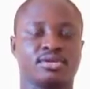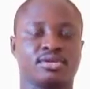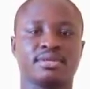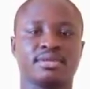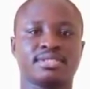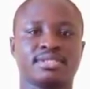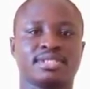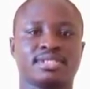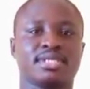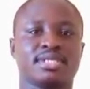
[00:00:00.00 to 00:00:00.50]

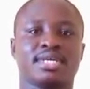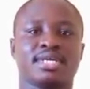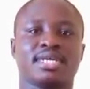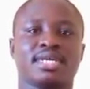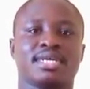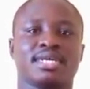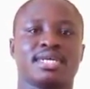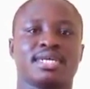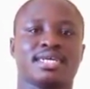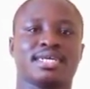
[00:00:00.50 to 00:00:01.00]
Don't
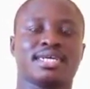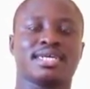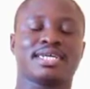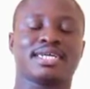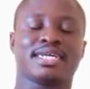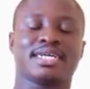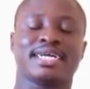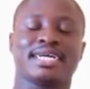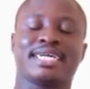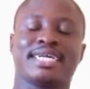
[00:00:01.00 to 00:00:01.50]

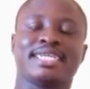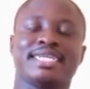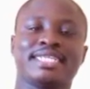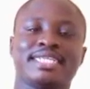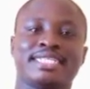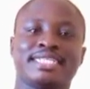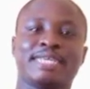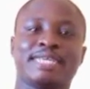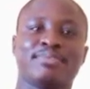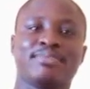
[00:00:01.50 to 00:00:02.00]

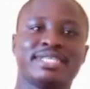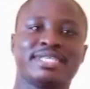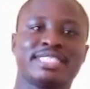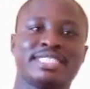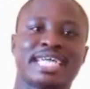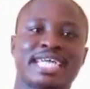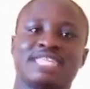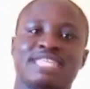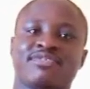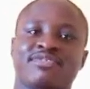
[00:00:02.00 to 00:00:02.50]
create a separate
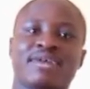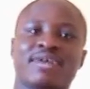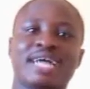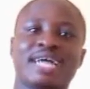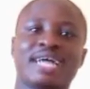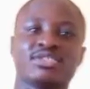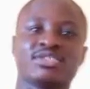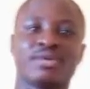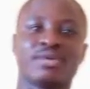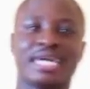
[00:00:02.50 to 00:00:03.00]
charge for
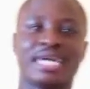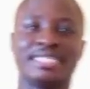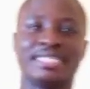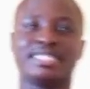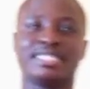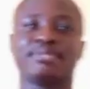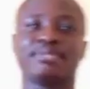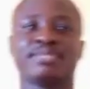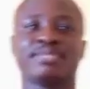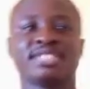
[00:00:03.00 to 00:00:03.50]
assault and a
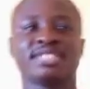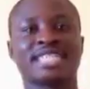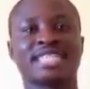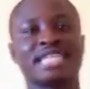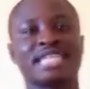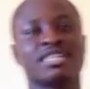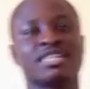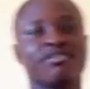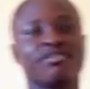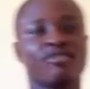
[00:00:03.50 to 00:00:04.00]
separate
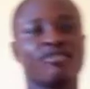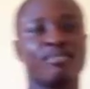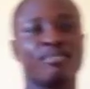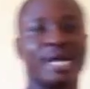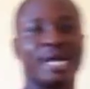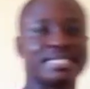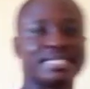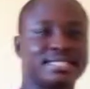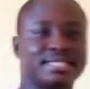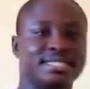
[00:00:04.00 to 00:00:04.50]
charge for
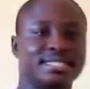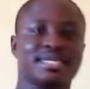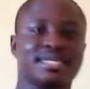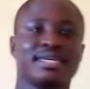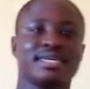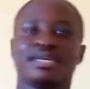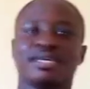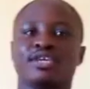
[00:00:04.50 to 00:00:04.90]
battery.